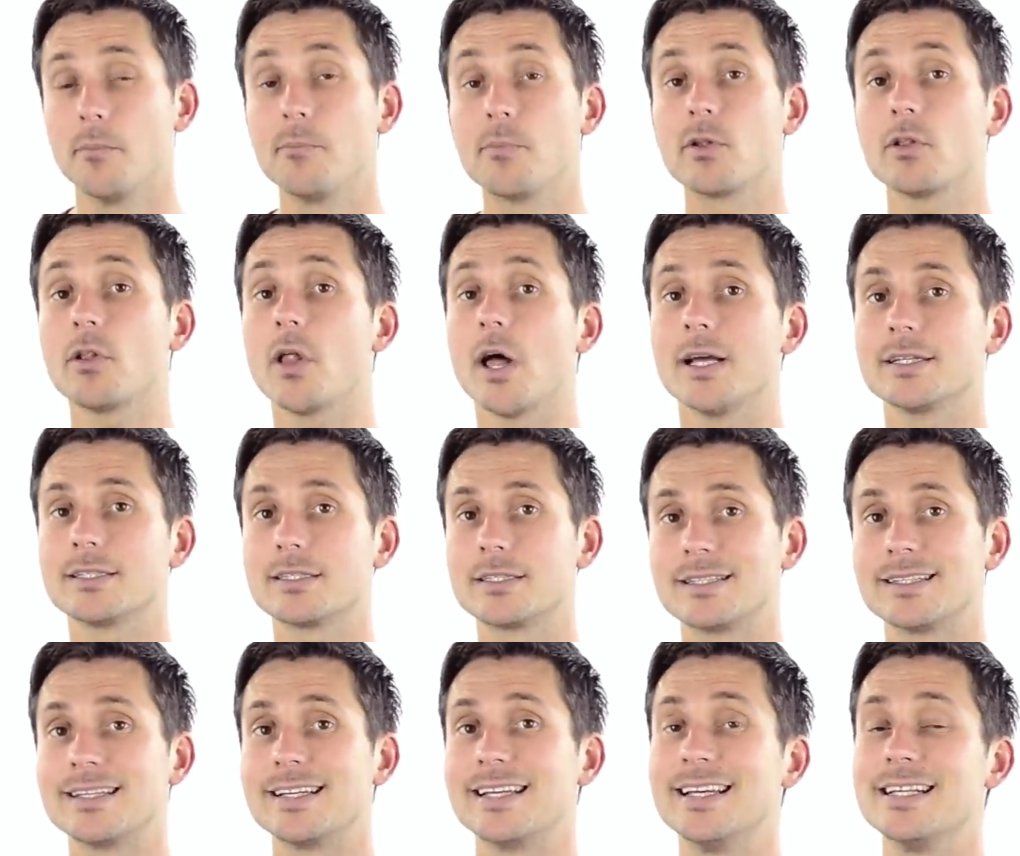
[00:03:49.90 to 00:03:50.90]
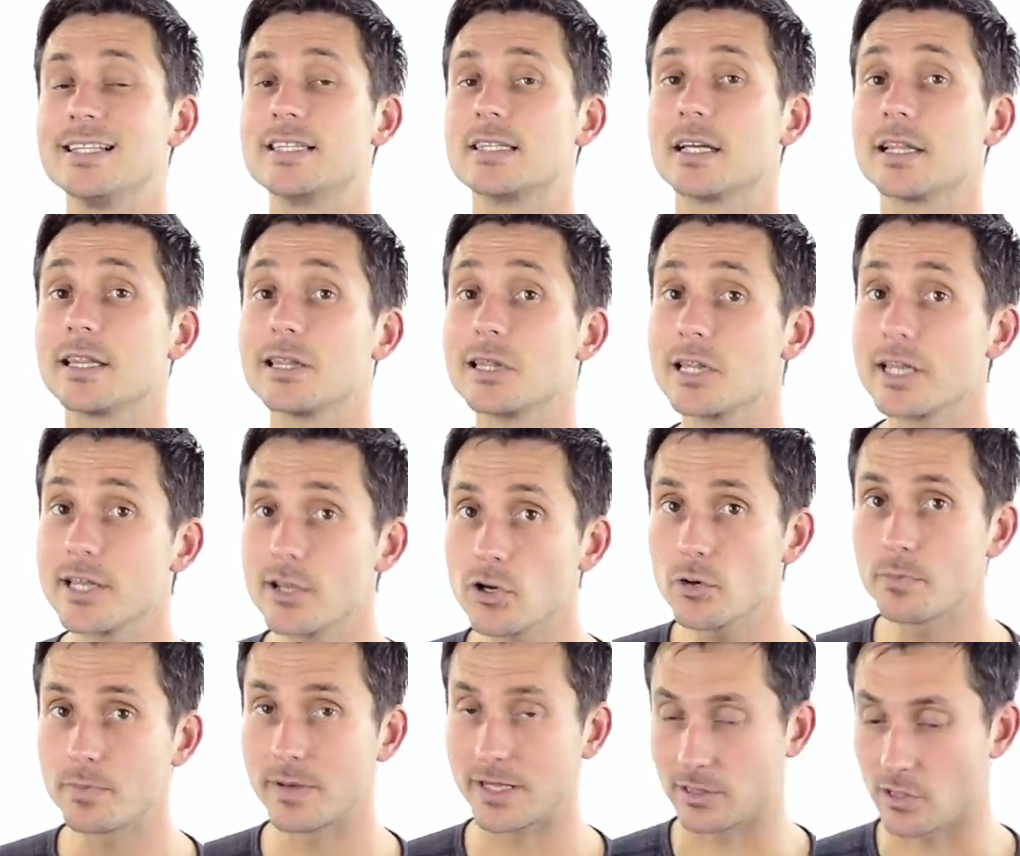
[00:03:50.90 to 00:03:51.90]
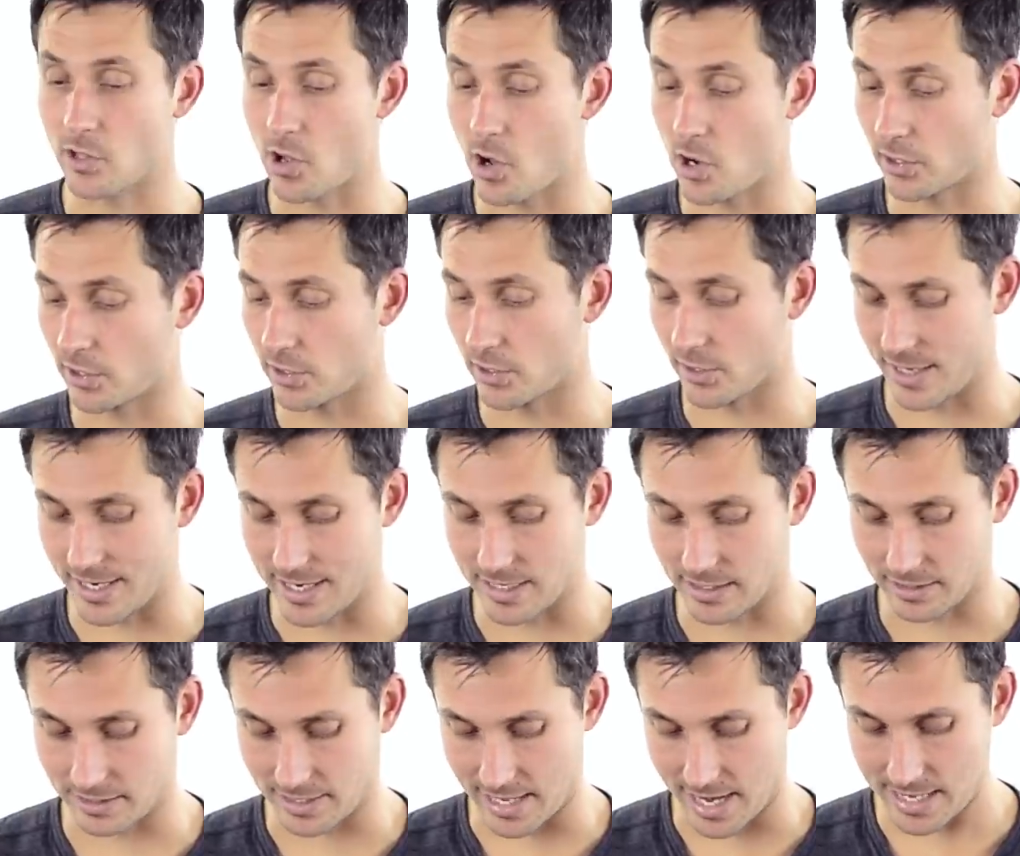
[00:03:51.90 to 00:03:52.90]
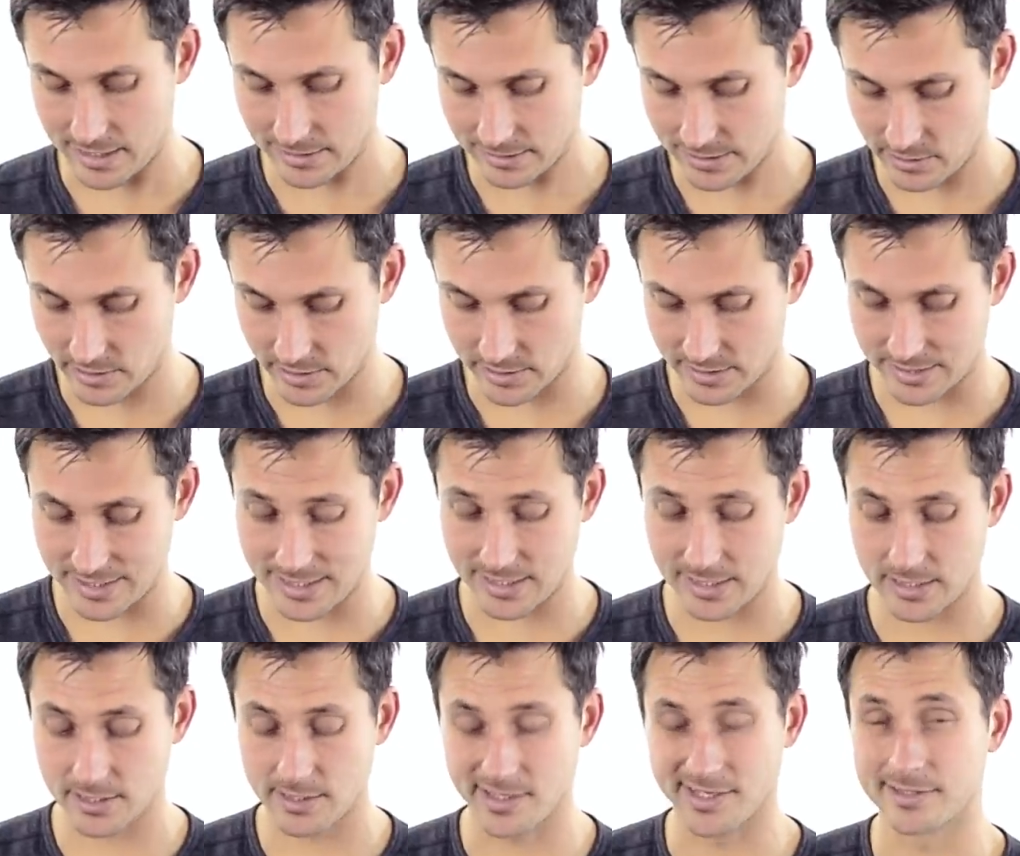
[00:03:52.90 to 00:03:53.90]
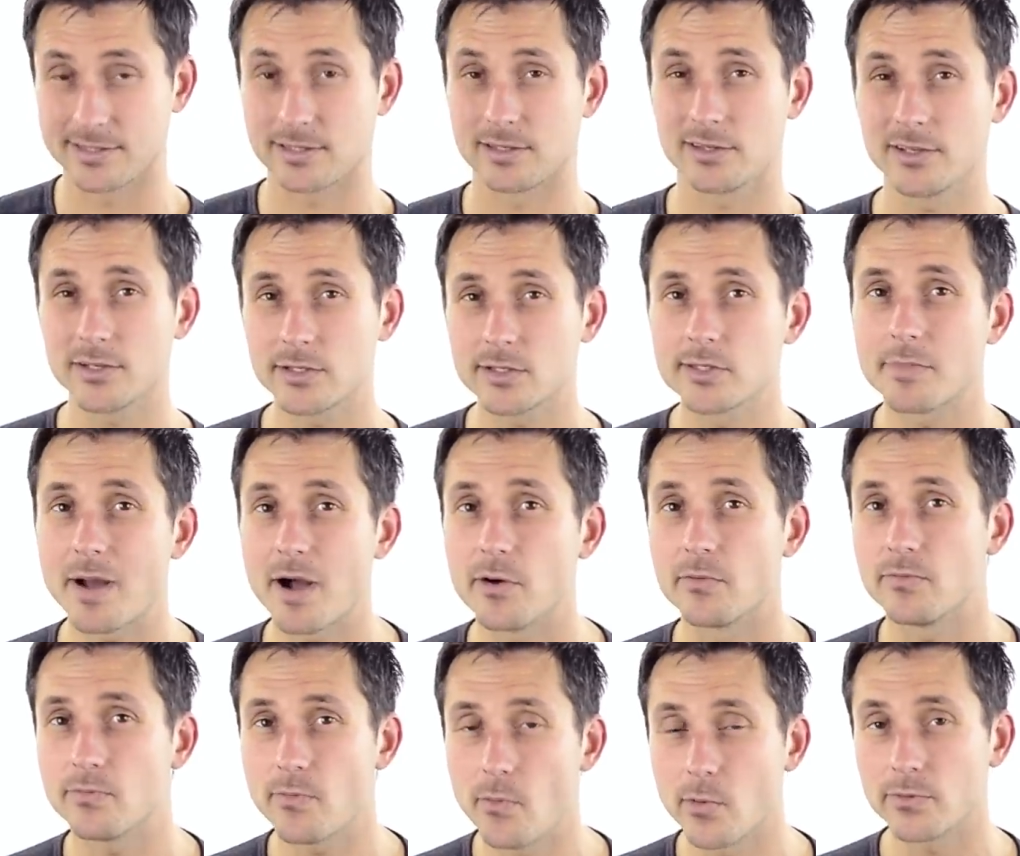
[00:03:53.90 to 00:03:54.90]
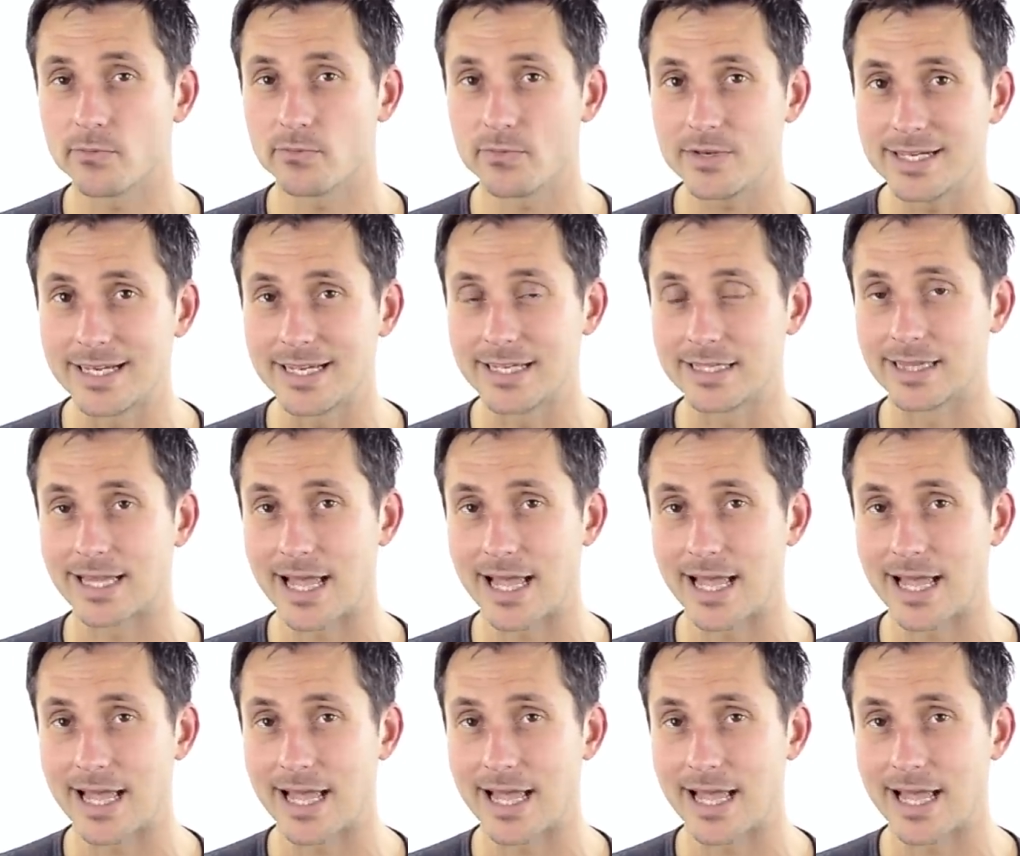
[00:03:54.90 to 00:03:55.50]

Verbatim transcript: Plus, it's a little bit longer in length. You can see here, it looks about four feet in